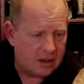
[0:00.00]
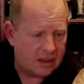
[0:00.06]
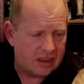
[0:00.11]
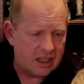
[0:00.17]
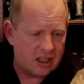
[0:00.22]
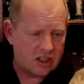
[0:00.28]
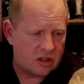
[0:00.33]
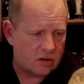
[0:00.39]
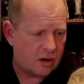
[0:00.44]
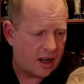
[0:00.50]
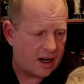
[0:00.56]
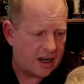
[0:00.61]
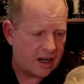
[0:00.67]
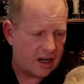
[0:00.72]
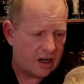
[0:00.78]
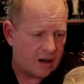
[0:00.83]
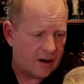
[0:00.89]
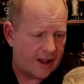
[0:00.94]
But this
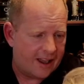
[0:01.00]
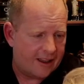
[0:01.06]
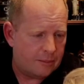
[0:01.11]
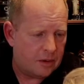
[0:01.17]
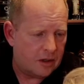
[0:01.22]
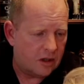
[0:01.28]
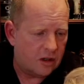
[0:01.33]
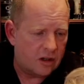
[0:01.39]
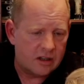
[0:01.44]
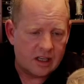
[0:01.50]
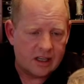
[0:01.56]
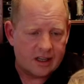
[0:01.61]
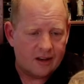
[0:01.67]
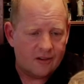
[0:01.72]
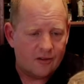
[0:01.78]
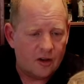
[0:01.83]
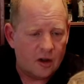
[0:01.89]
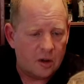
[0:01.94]
right here, I have been
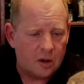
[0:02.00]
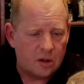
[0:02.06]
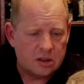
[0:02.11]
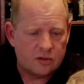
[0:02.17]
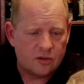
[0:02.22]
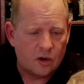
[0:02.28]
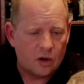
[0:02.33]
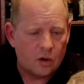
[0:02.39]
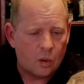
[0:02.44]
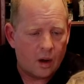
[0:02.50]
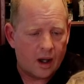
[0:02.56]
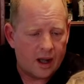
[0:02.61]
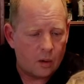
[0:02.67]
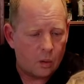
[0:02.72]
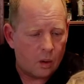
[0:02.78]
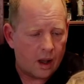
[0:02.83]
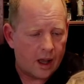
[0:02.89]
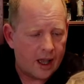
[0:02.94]
looking at photos for
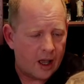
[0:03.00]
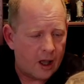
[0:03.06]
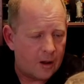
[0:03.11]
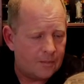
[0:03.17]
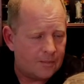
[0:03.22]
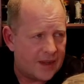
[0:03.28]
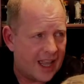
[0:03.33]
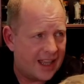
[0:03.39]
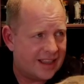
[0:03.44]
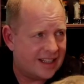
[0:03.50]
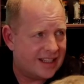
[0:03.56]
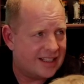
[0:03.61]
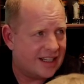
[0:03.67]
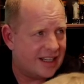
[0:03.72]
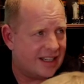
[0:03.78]
quite a while, and the